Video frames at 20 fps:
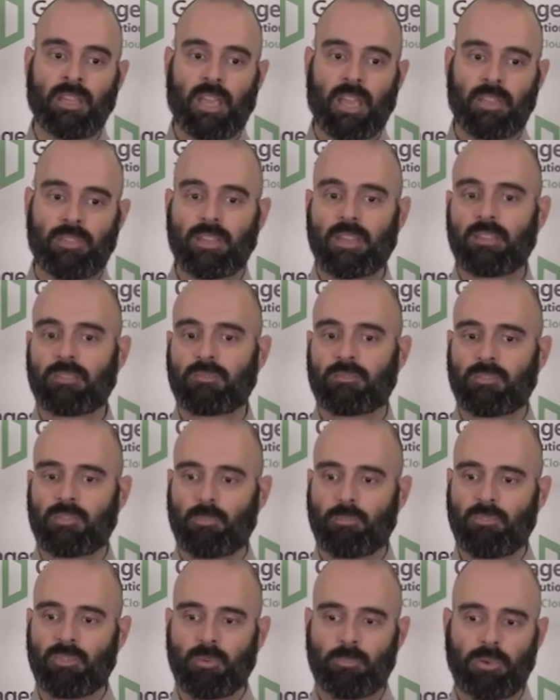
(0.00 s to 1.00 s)
and then
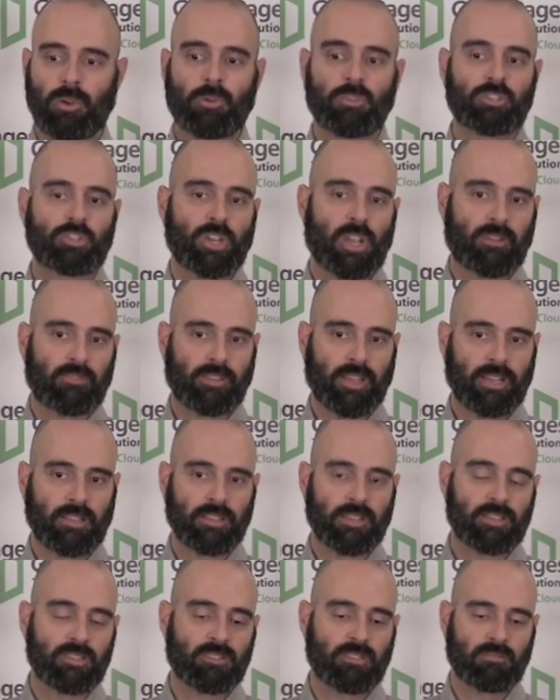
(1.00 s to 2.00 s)
the post-check flight
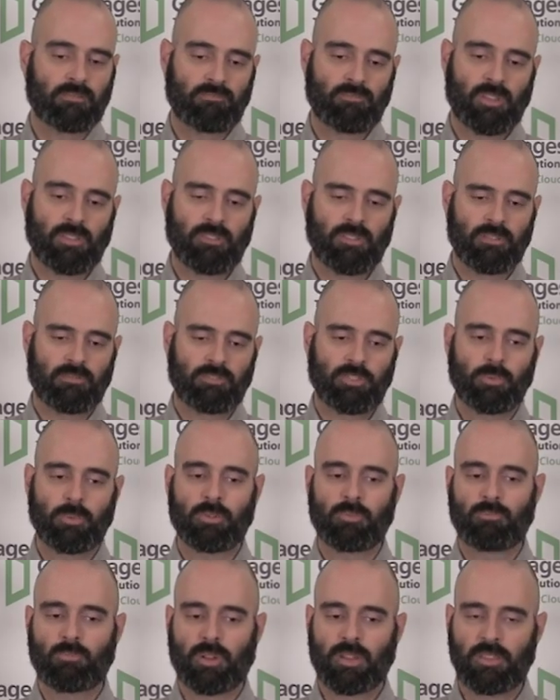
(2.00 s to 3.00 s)
list,
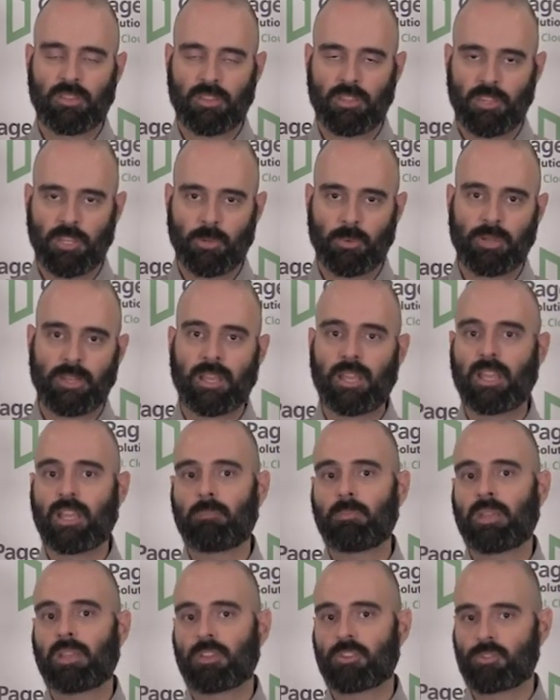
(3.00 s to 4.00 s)
running the Q&A,
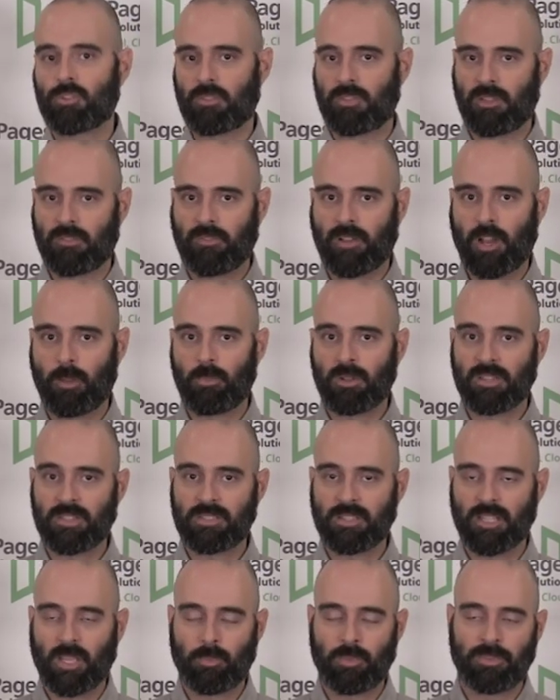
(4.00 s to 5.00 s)
making sure the environment is
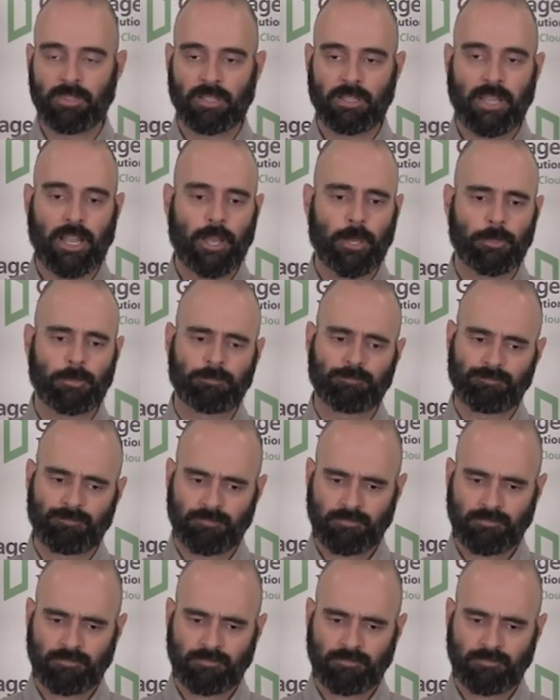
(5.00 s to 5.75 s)
still up in the cloud,